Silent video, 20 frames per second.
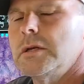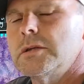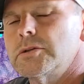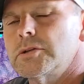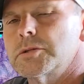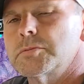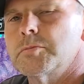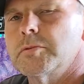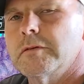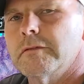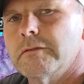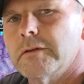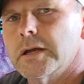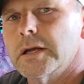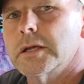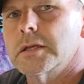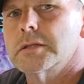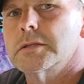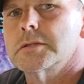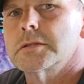just
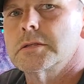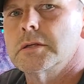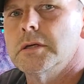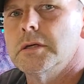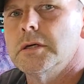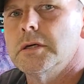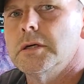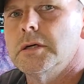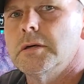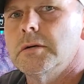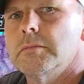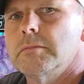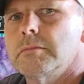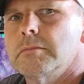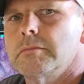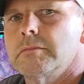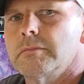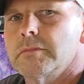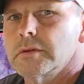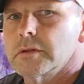provides
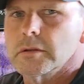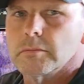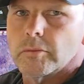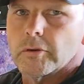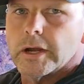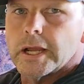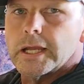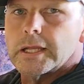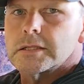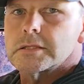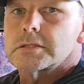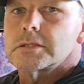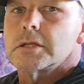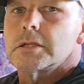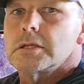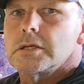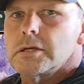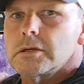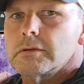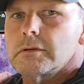the brains to
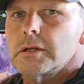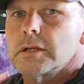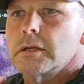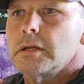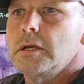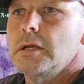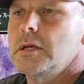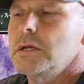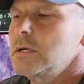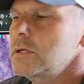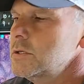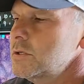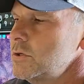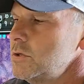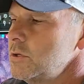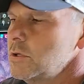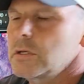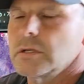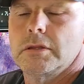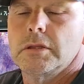the unit, so
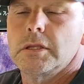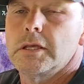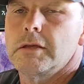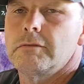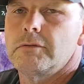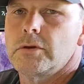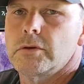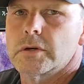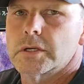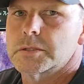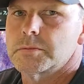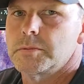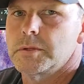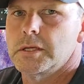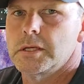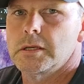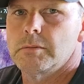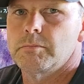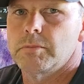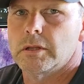you could leave
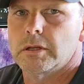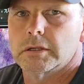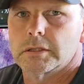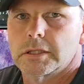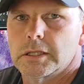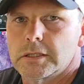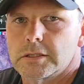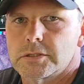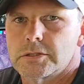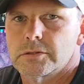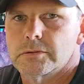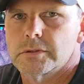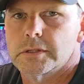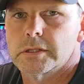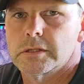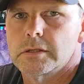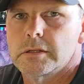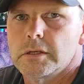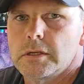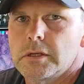USB plugged into
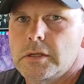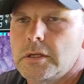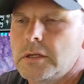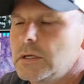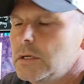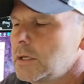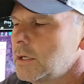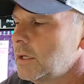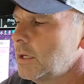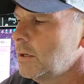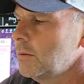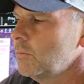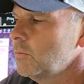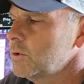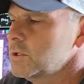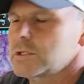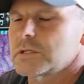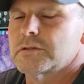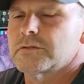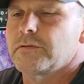it,
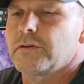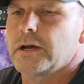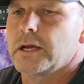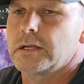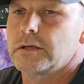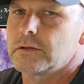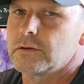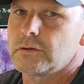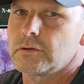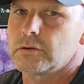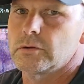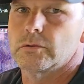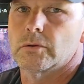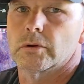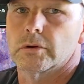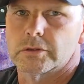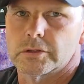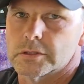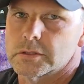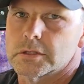which is fine to do,
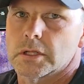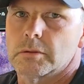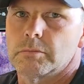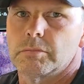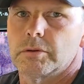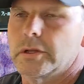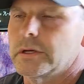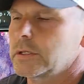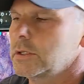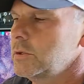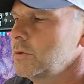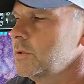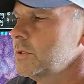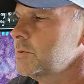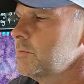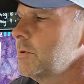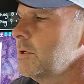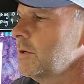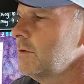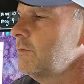or just unplug
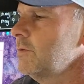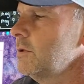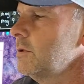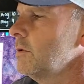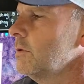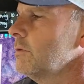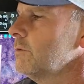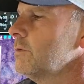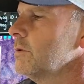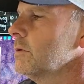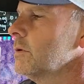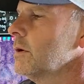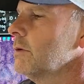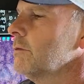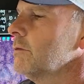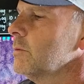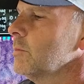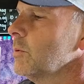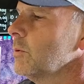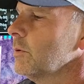USB if you don't feel
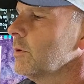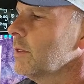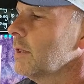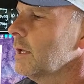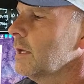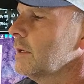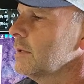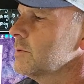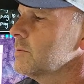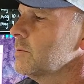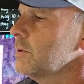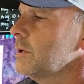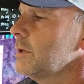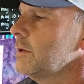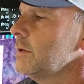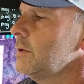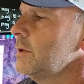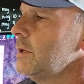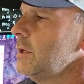comfortable with that as well.